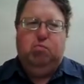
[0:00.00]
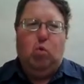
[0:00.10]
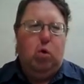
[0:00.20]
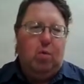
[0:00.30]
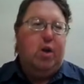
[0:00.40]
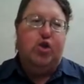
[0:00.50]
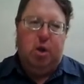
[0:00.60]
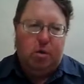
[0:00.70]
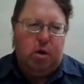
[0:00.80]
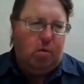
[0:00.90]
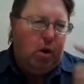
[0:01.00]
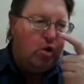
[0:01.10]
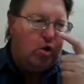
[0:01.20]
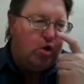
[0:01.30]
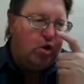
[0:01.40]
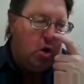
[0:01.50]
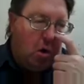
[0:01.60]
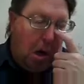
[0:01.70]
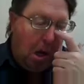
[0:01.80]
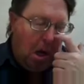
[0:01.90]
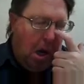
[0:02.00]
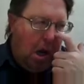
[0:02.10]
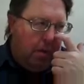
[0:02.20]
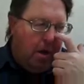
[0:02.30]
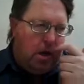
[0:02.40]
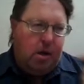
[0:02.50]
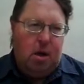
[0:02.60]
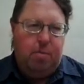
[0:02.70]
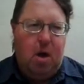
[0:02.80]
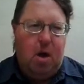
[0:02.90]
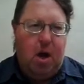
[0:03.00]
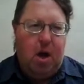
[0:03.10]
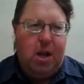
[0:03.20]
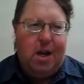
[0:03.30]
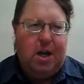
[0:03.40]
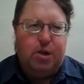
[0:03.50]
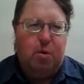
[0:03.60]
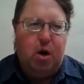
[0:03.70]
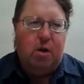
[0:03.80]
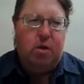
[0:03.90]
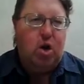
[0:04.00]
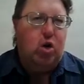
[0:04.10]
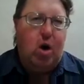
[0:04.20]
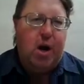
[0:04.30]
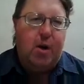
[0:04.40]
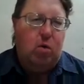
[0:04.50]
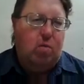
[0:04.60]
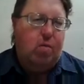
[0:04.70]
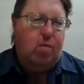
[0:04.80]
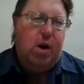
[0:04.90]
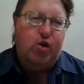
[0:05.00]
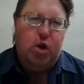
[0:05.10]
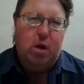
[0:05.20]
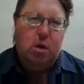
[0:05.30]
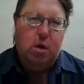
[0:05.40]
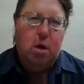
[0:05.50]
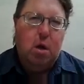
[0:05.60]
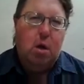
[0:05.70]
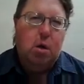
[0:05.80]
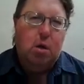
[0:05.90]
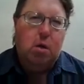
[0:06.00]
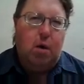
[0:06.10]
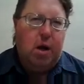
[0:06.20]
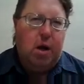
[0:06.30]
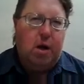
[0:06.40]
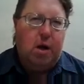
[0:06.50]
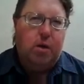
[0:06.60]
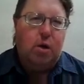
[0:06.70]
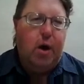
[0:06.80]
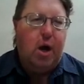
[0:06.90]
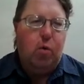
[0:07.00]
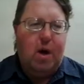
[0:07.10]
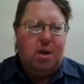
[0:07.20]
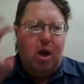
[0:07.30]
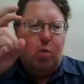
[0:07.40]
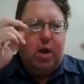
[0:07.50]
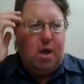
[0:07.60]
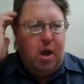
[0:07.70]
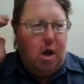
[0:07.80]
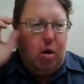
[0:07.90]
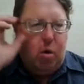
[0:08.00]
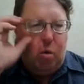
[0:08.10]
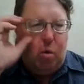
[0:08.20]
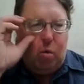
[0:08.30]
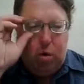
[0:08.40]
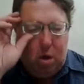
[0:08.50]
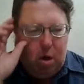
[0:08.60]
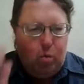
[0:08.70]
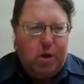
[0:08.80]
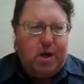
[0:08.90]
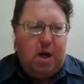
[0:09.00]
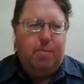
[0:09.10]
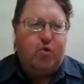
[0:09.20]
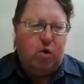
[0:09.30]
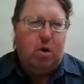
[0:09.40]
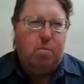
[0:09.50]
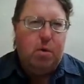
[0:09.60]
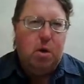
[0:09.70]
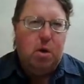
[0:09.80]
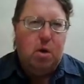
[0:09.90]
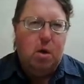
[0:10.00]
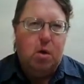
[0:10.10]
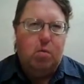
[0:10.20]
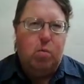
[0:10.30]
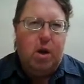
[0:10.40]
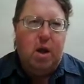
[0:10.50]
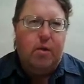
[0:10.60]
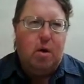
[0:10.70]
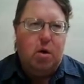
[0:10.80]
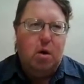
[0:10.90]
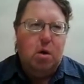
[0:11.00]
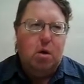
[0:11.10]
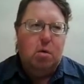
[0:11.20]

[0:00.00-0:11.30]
or Russia. Russia and Ukraine. I'm not an expert on Ukraine or Russia. Right? So how do I know what I know? Well, it comes from what other